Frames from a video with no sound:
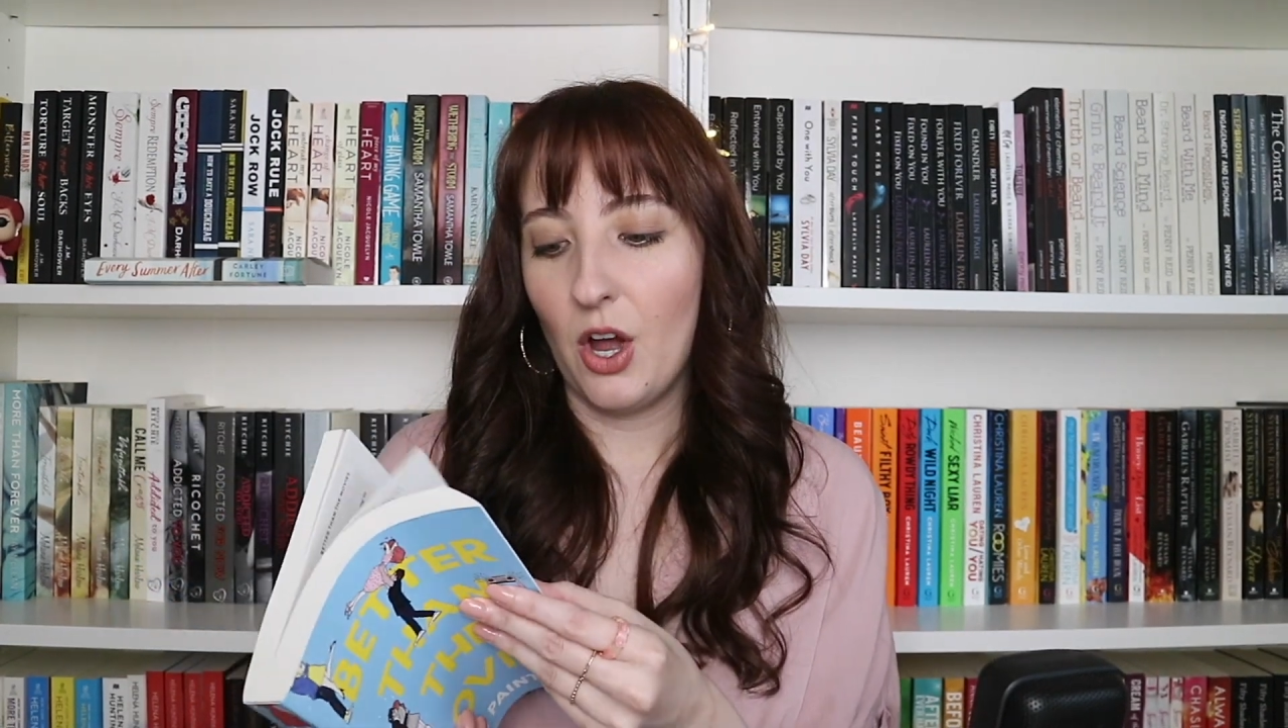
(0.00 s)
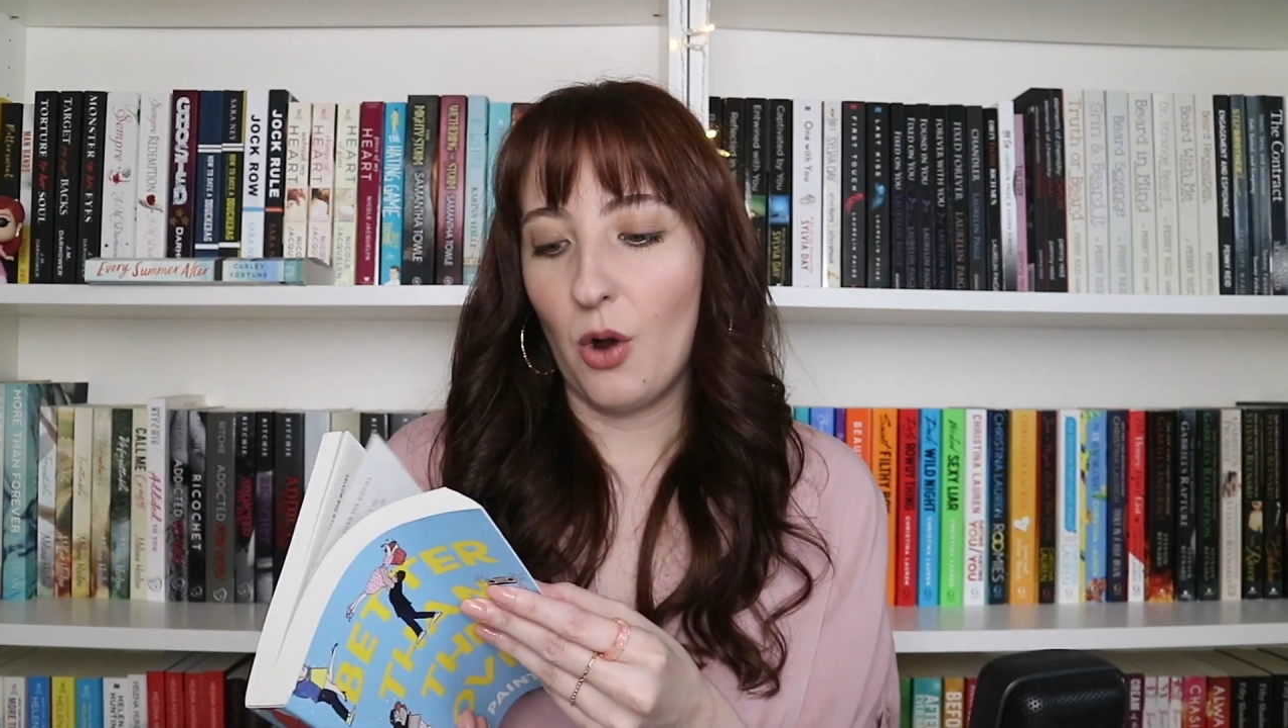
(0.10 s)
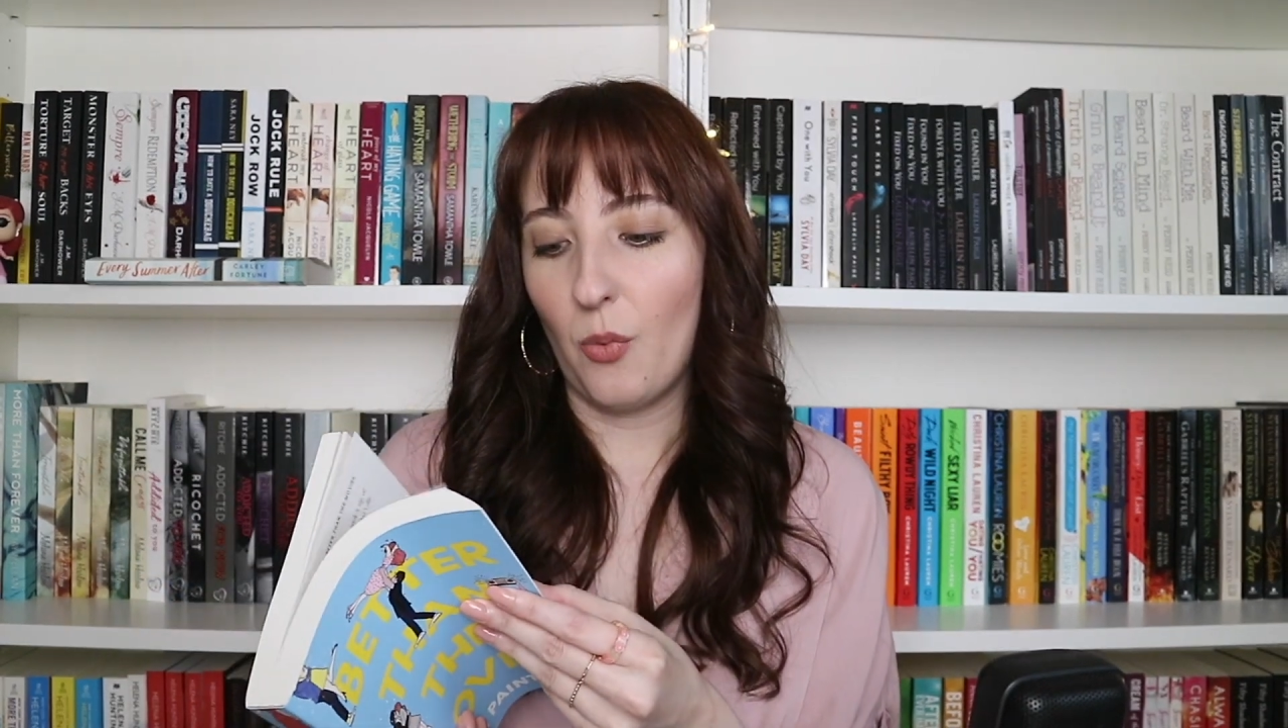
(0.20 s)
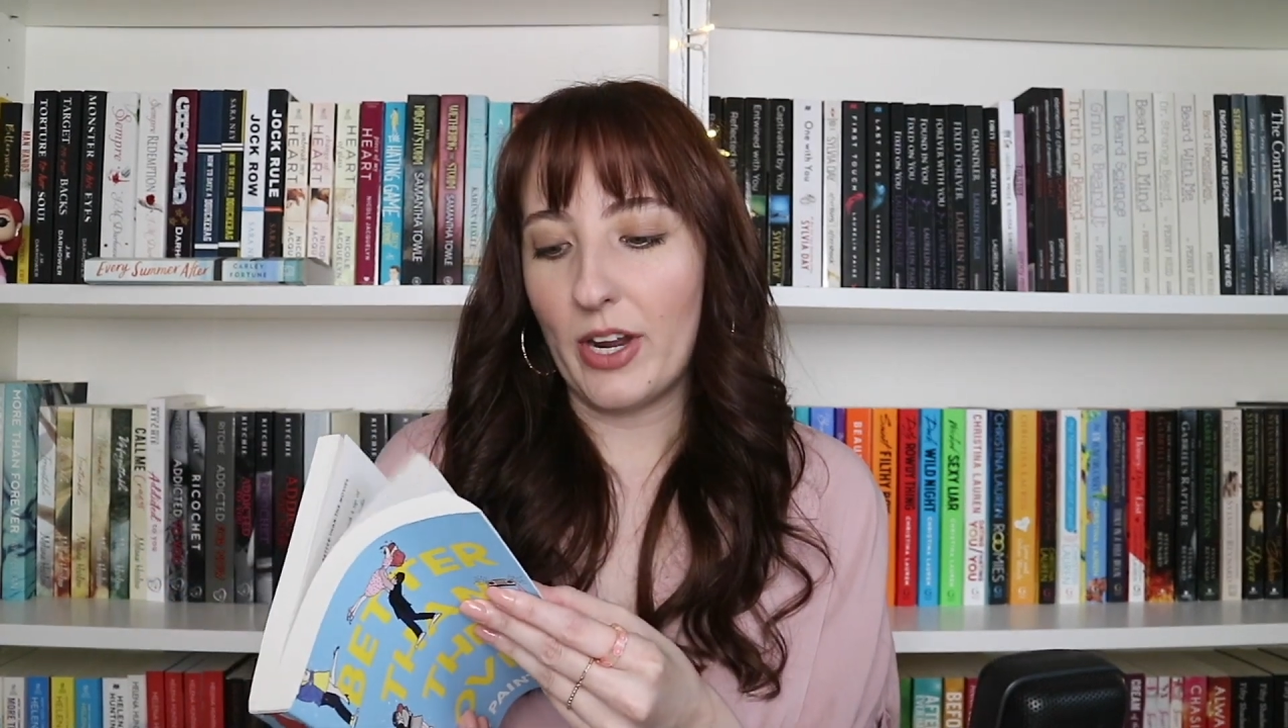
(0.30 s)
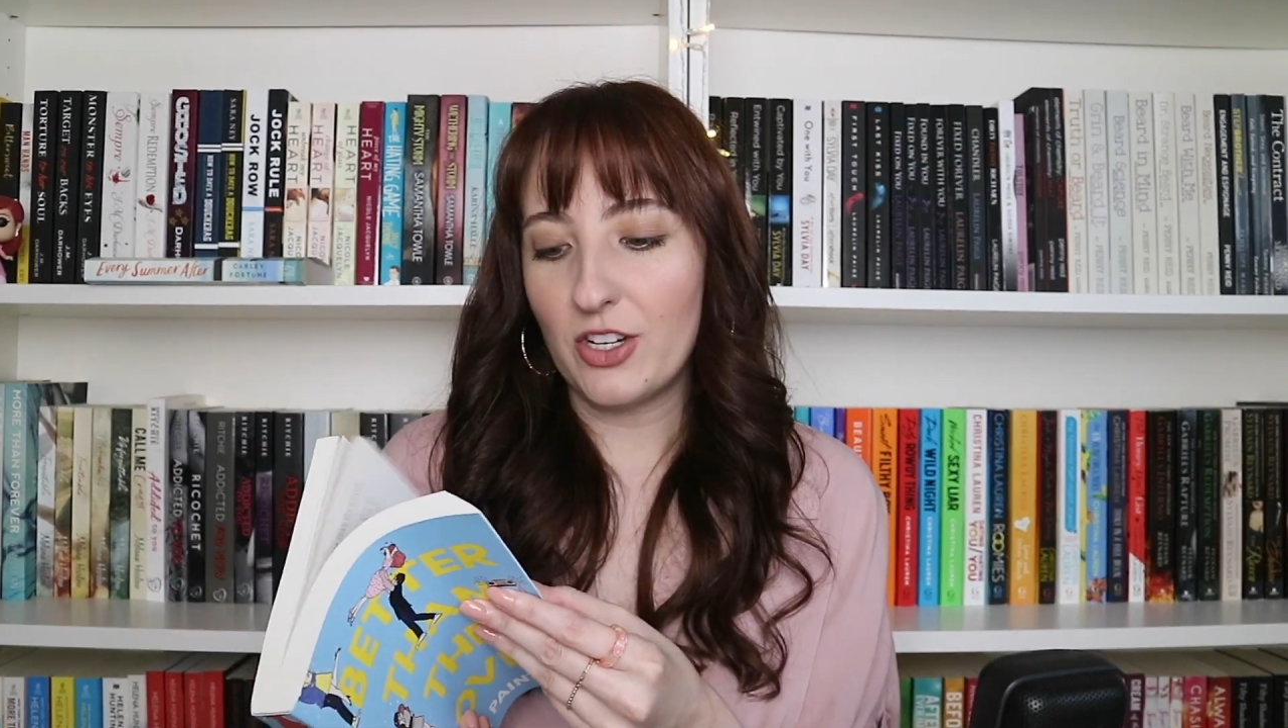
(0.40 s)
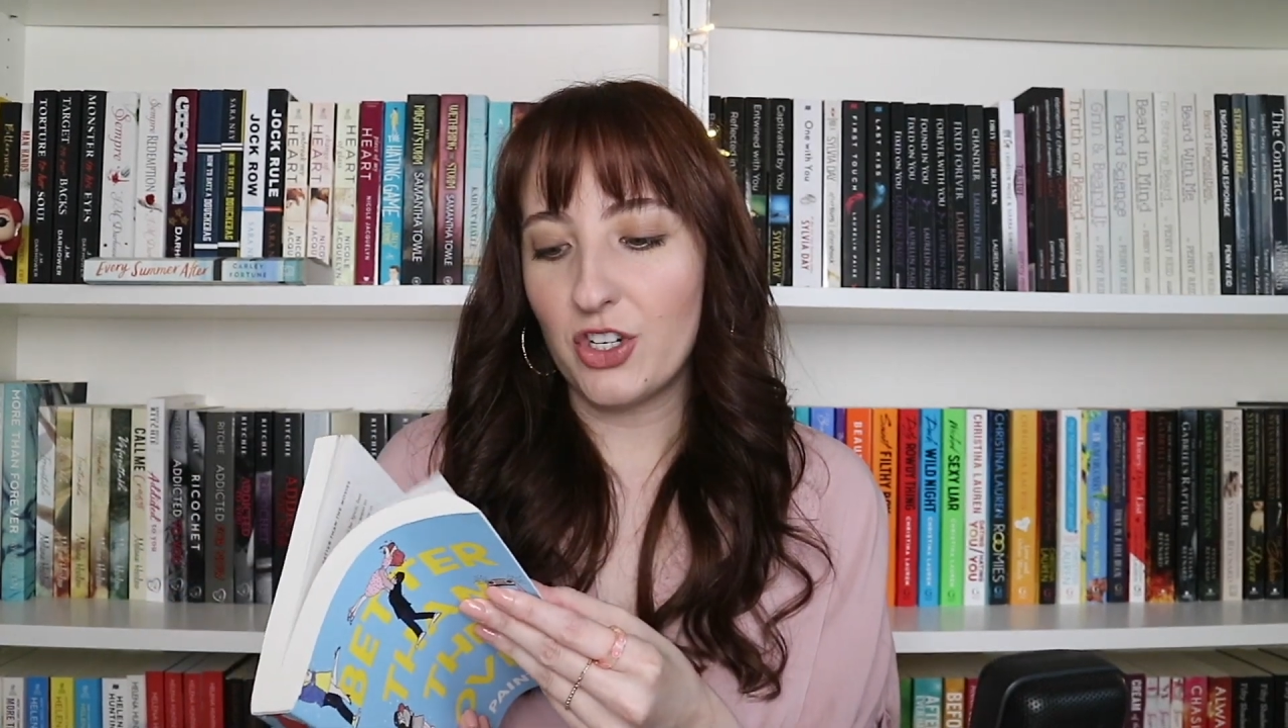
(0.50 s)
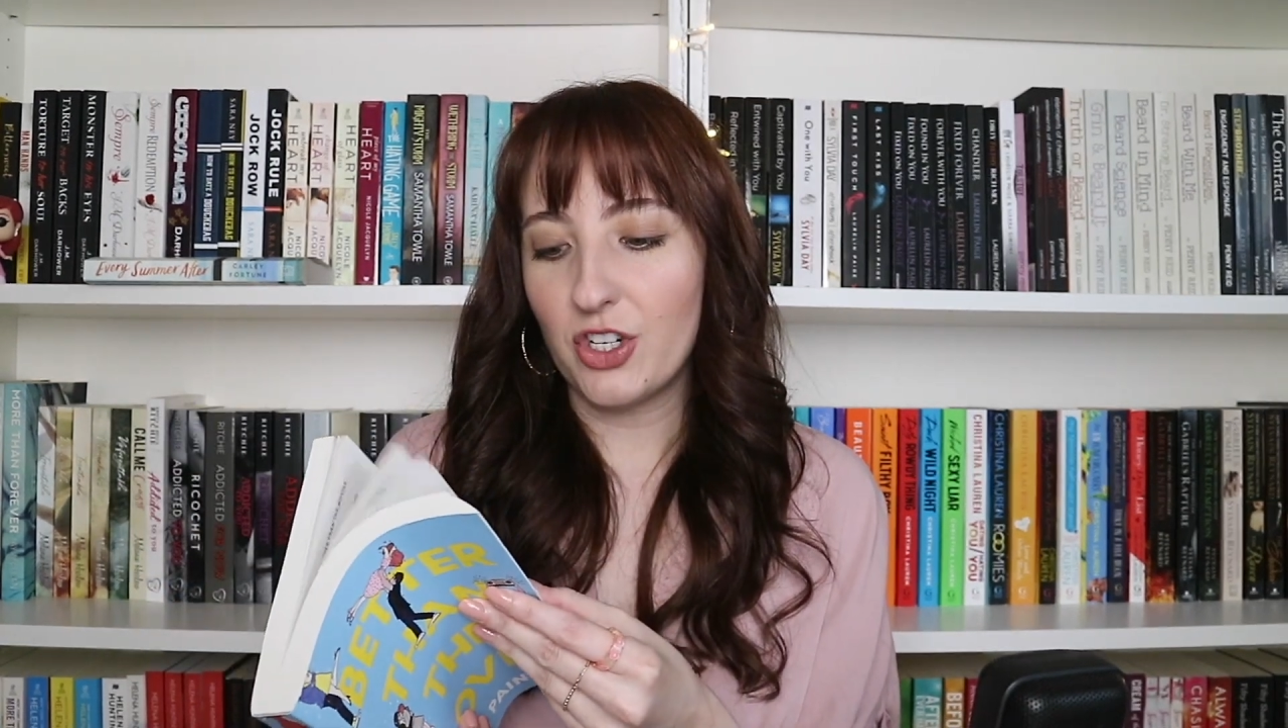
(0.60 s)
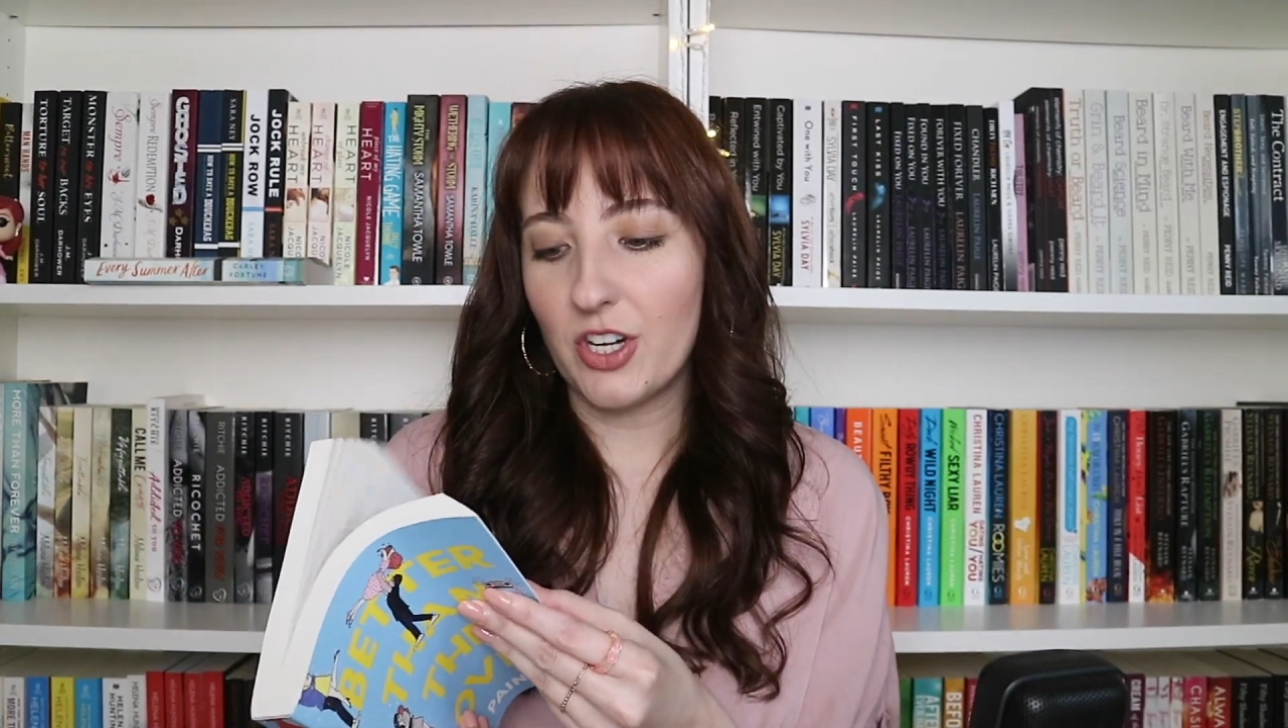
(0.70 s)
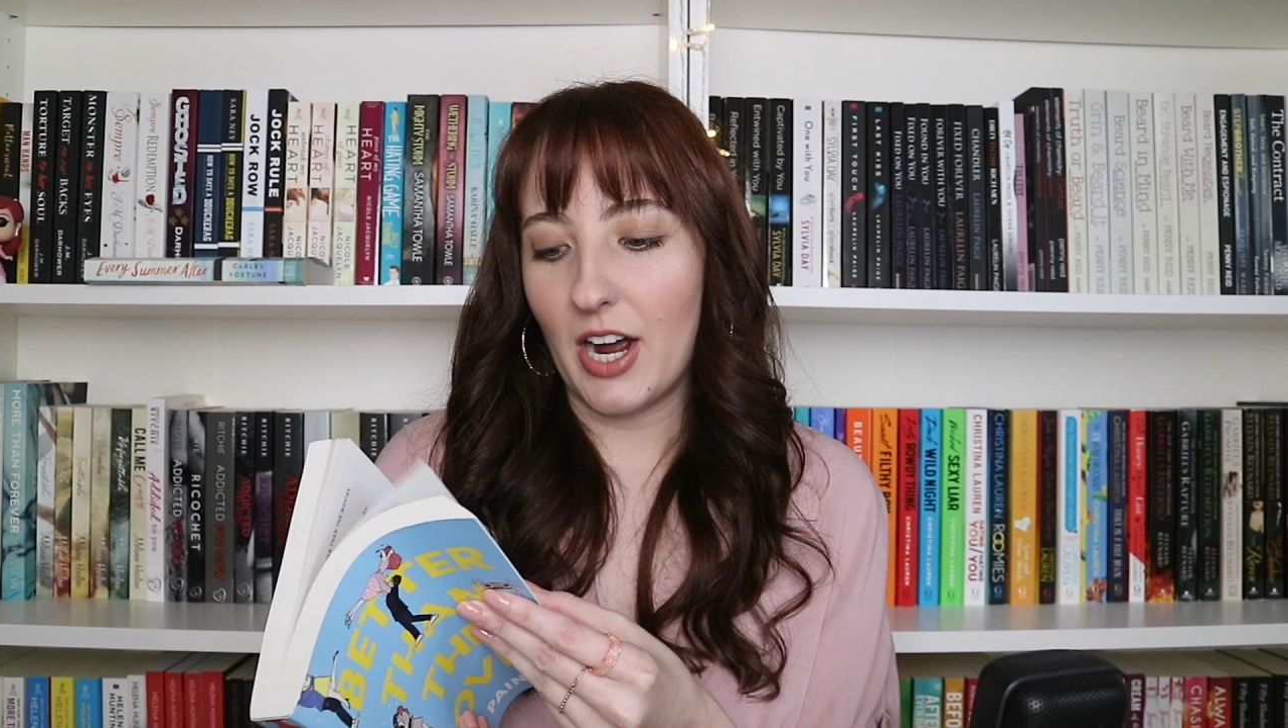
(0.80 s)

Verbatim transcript: which